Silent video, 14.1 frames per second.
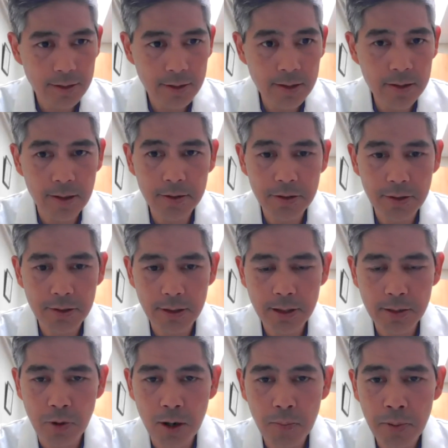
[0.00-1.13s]
It starts as a
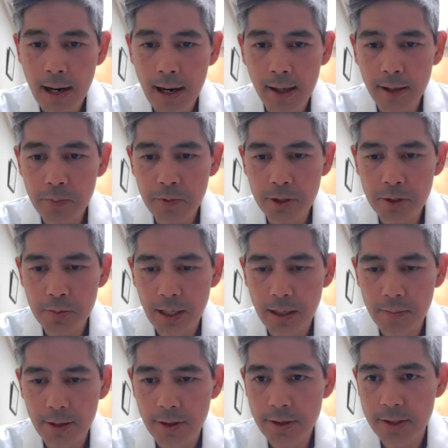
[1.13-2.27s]
small polyp, which may
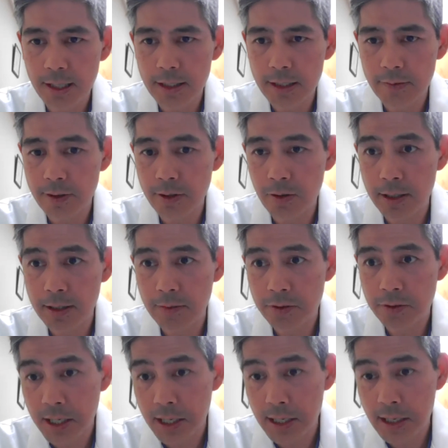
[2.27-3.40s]
be the size of a grain of
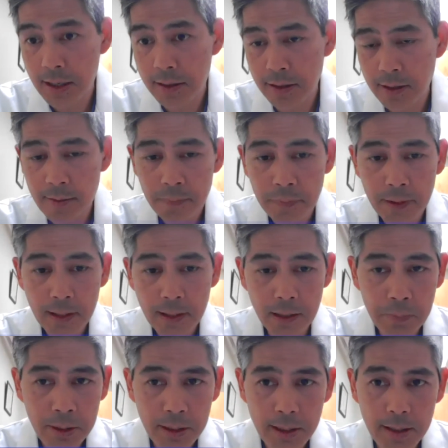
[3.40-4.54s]
sand, a
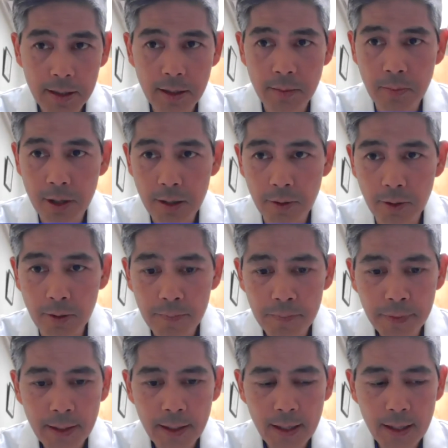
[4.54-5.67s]
pea, a marble,
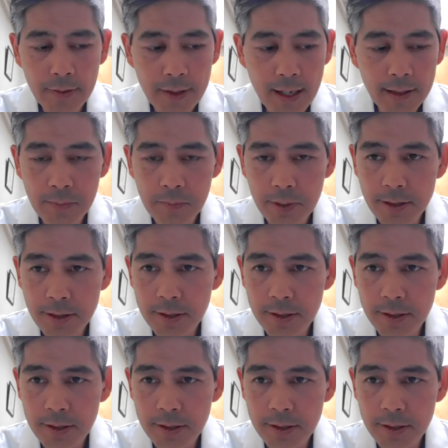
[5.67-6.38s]
and that can be